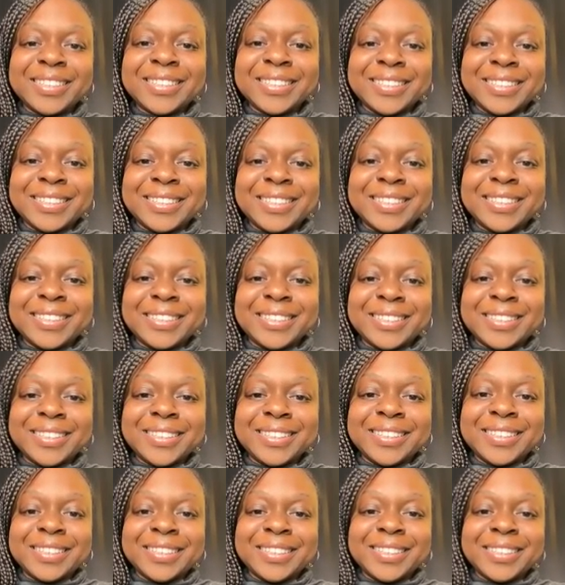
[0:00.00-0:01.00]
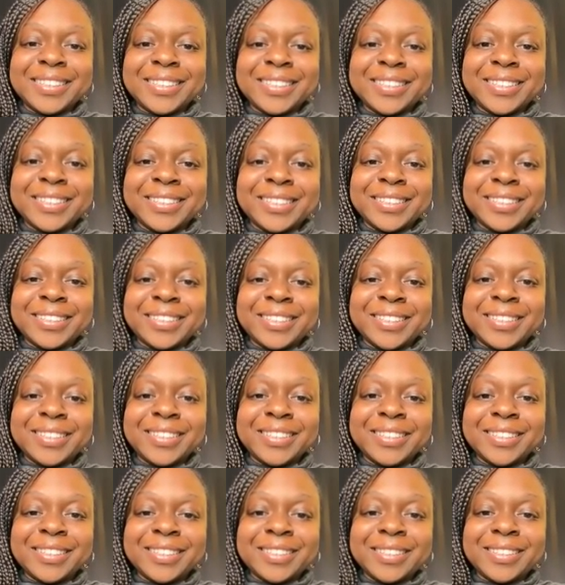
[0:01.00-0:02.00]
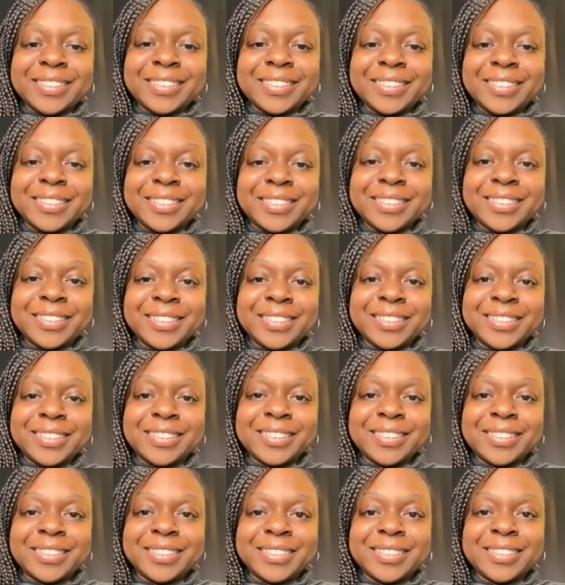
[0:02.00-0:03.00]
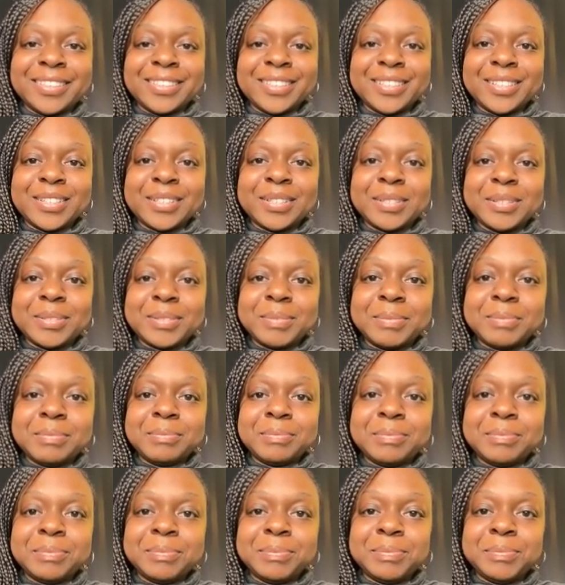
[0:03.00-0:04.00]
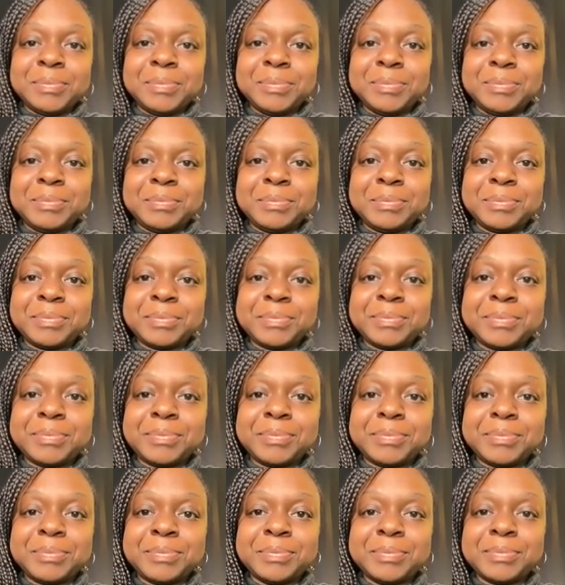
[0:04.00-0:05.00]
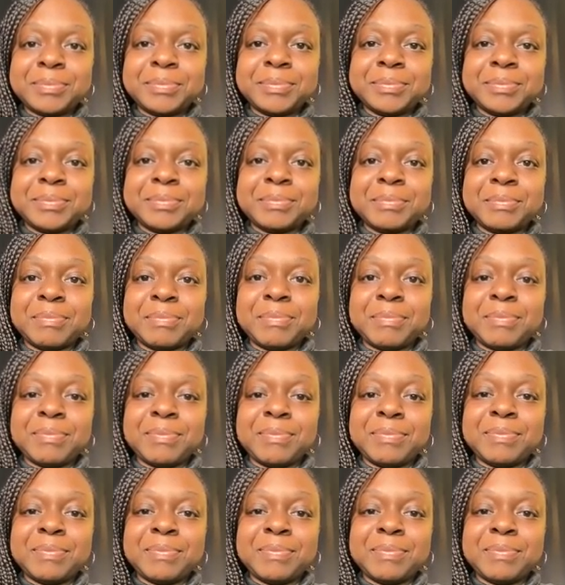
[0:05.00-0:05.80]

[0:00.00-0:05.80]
This person isn't speaking.